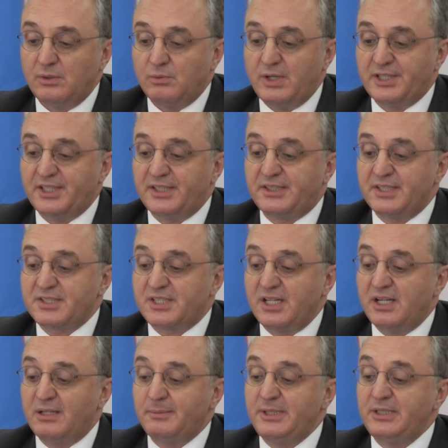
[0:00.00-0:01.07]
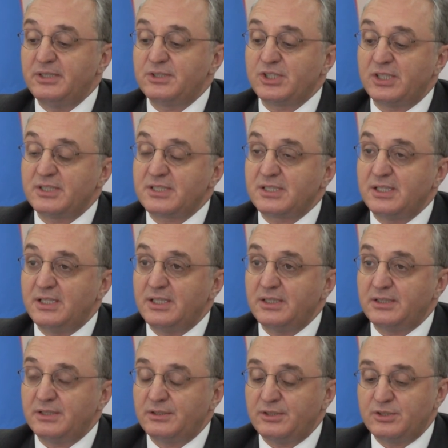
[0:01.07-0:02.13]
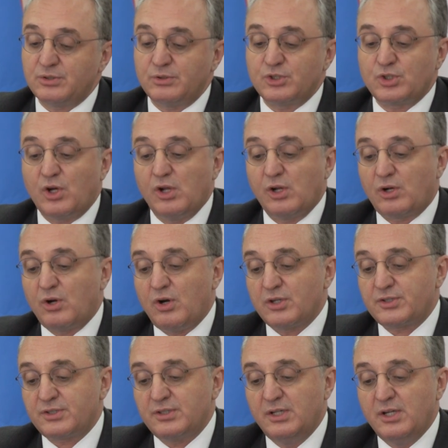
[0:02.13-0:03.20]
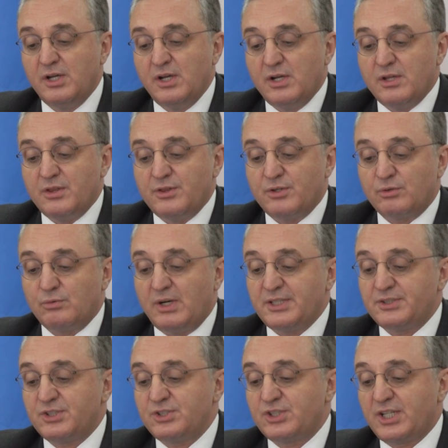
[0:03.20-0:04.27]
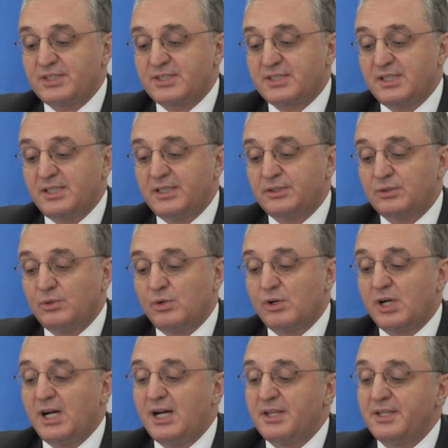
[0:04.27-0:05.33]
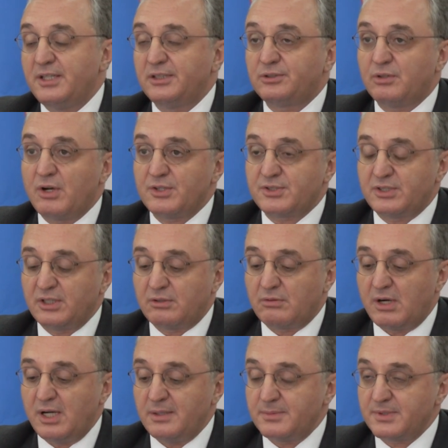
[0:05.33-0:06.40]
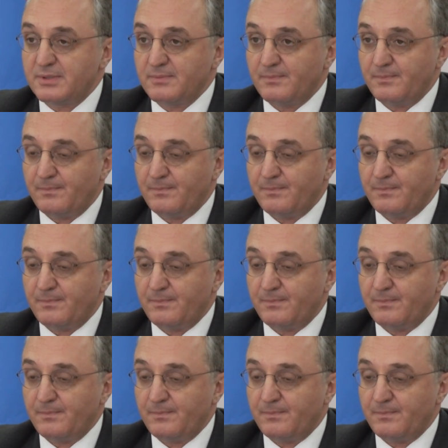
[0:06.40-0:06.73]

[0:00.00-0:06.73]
whether it is the Armenian genocide, the Jewish Holocaust, the Rwandan genocide, or other atrocity crimes.